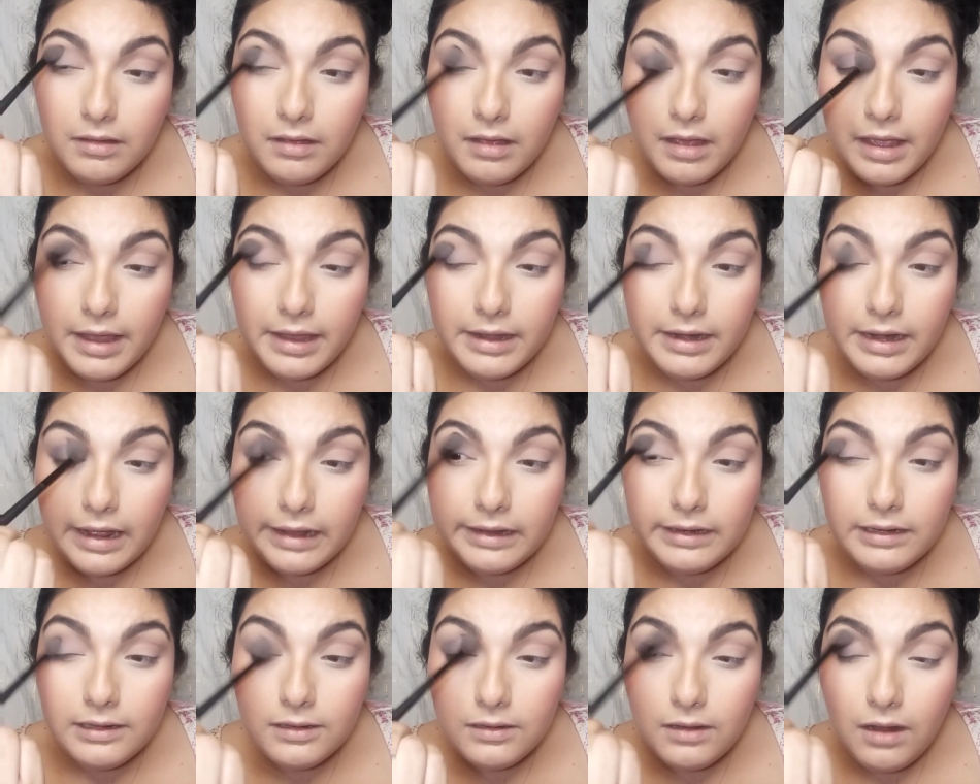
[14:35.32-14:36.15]
And I
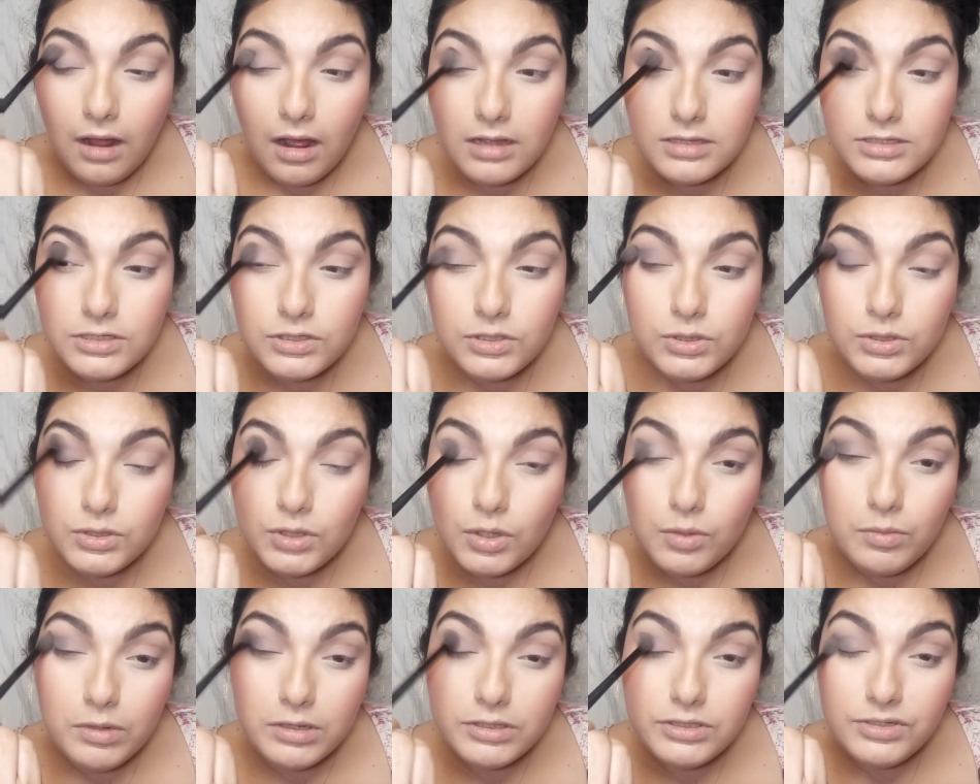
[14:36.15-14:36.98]
lost so
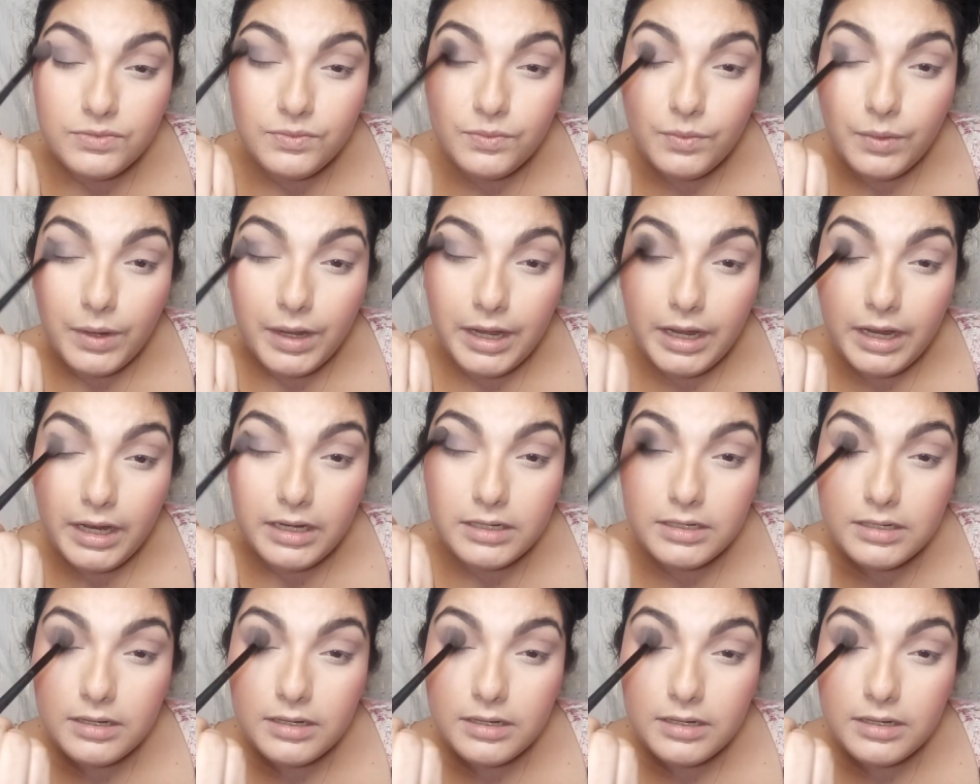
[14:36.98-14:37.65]
much weight.